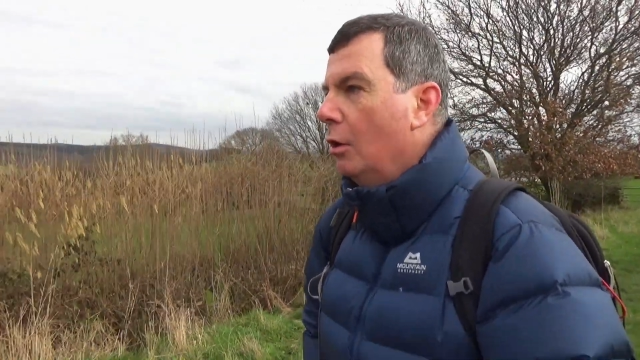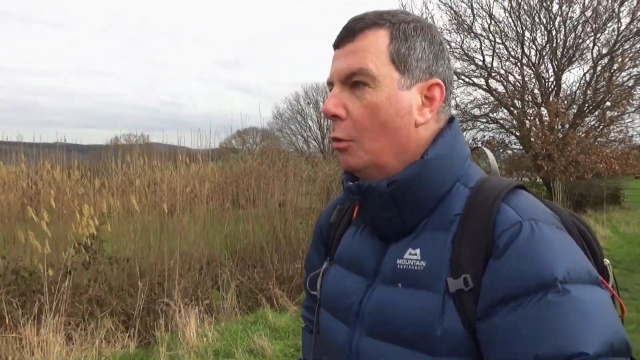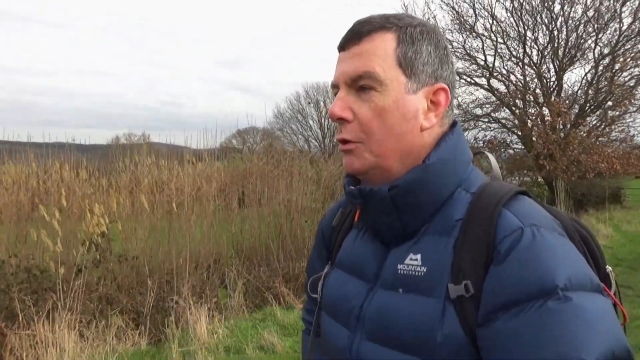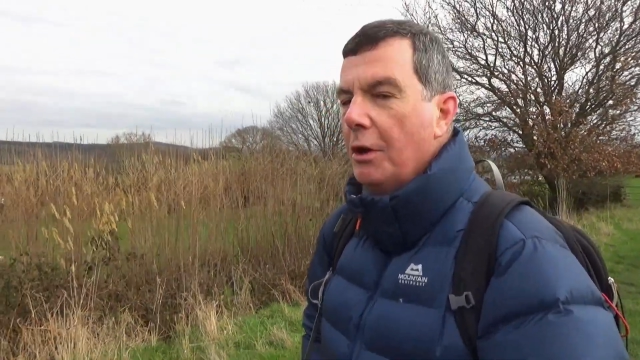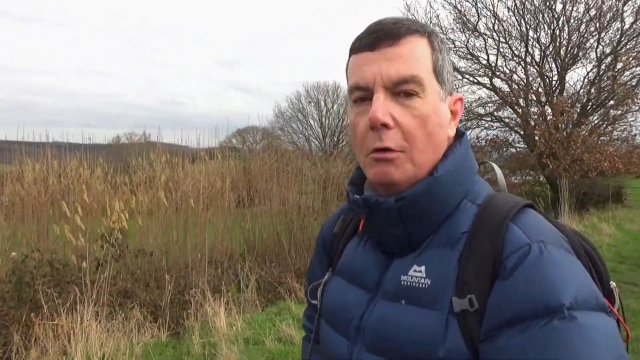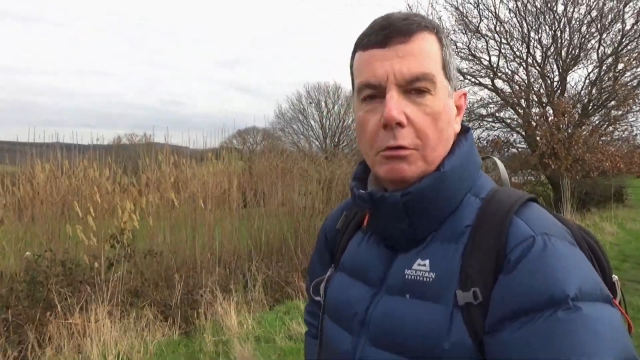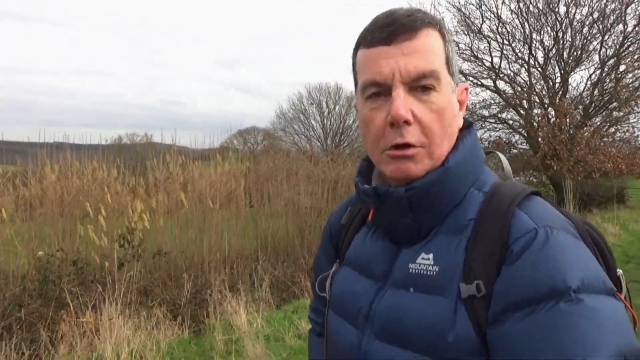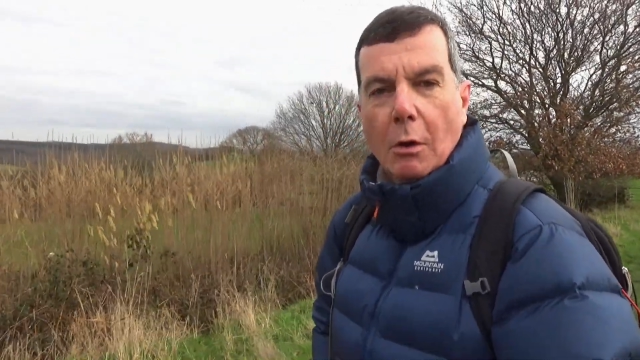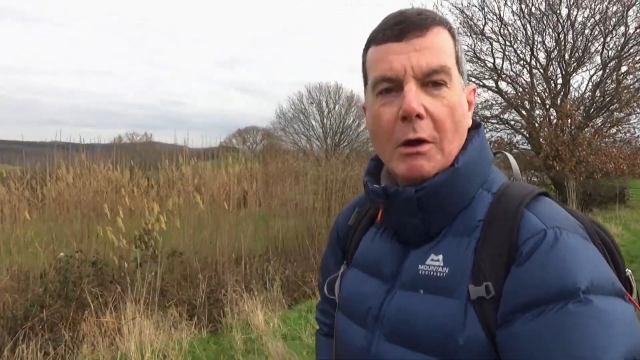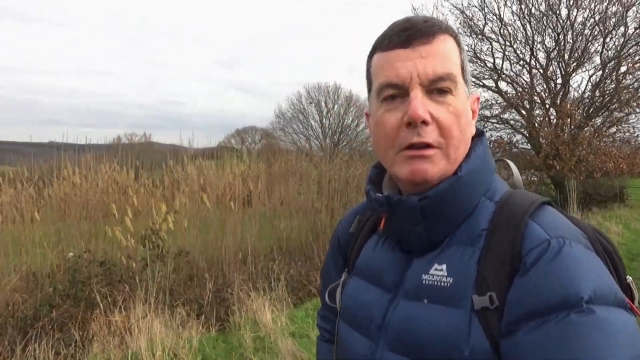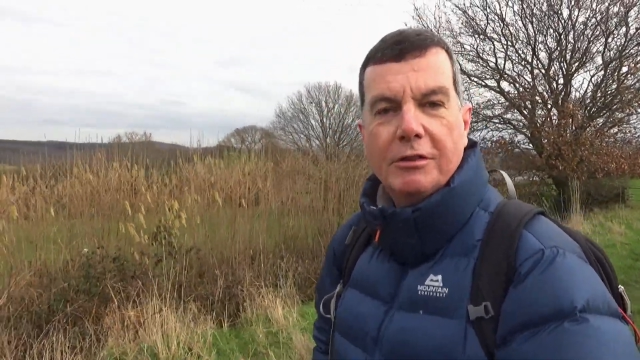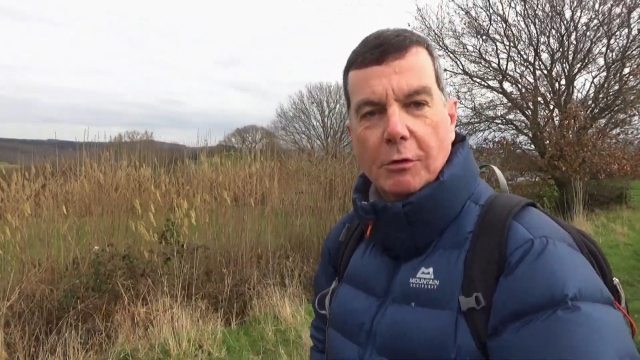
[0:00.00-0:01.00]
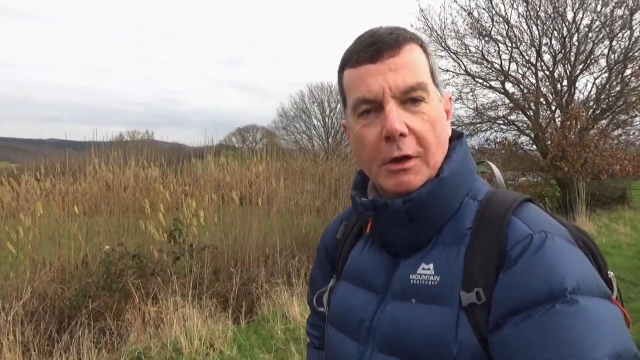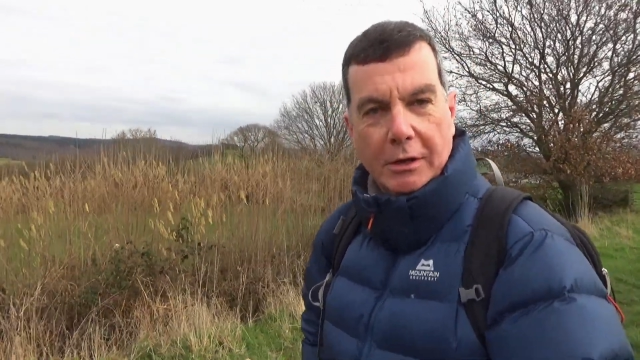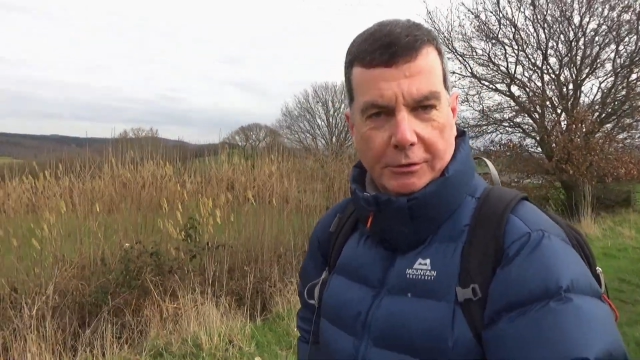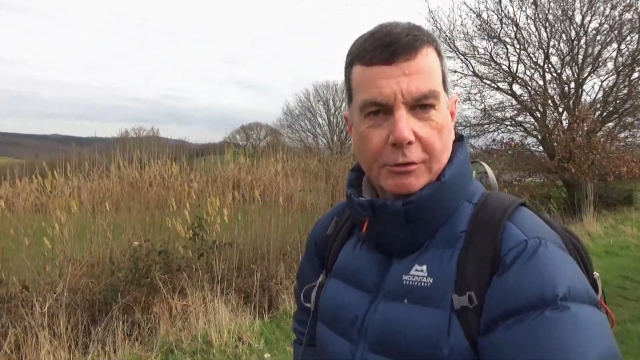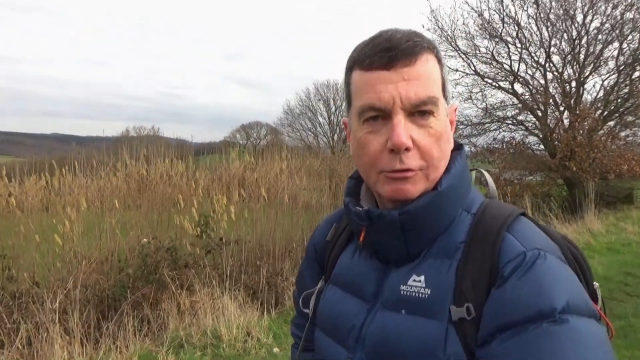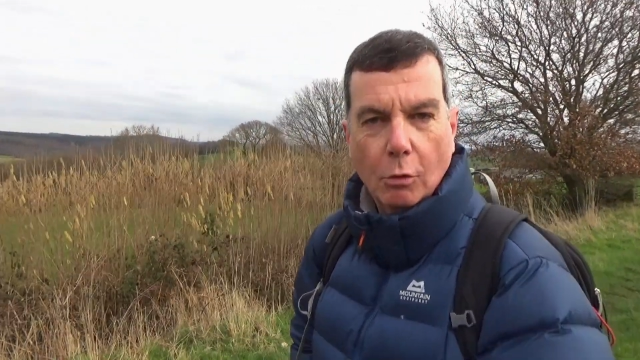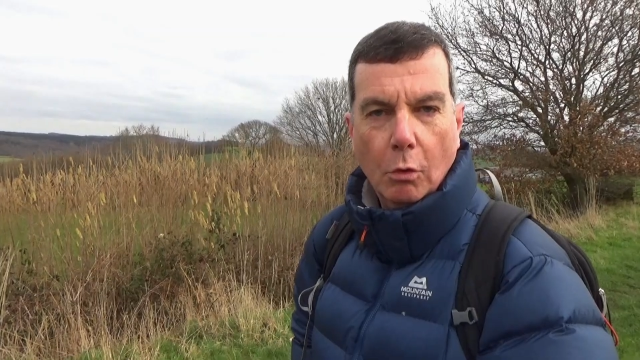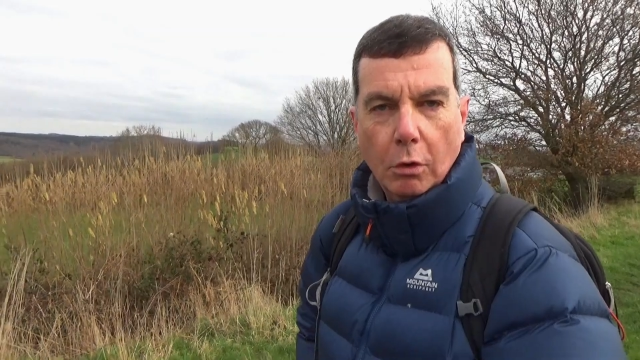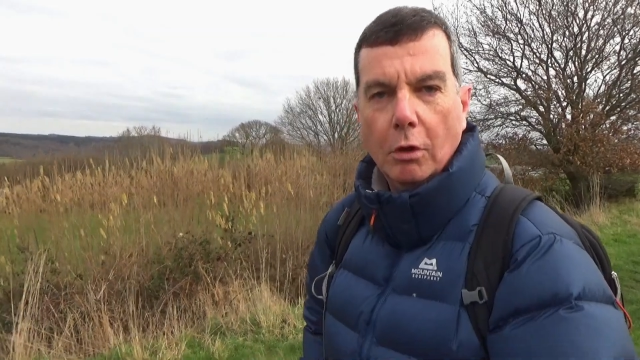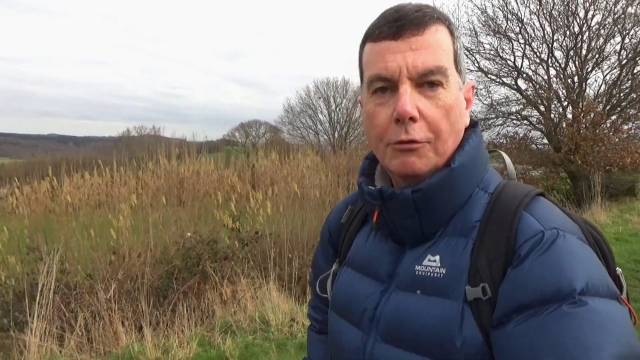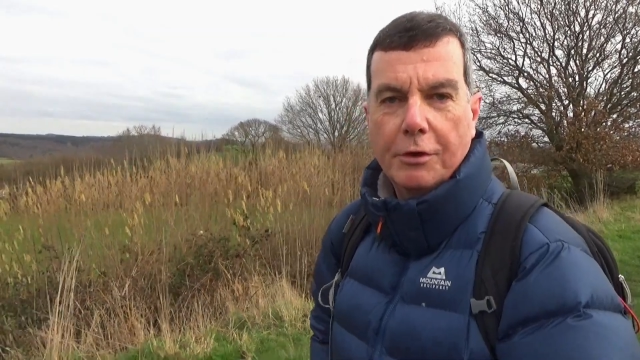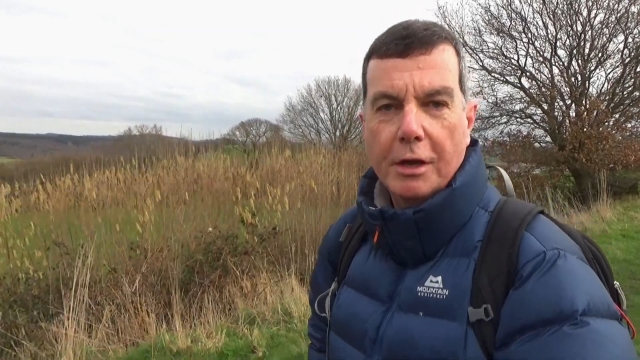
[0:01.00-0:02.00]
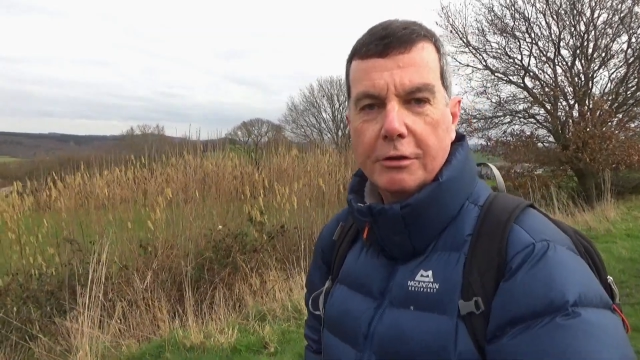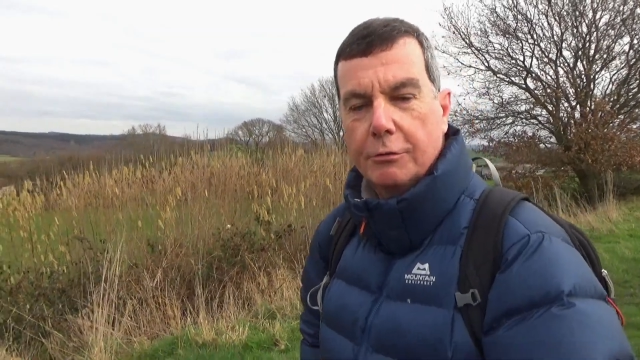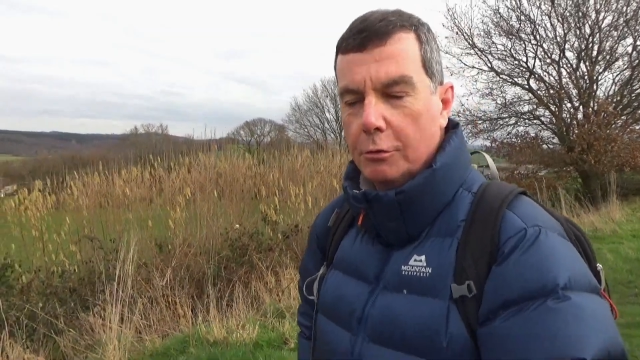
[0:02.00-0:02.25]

we don't go into it at all on today's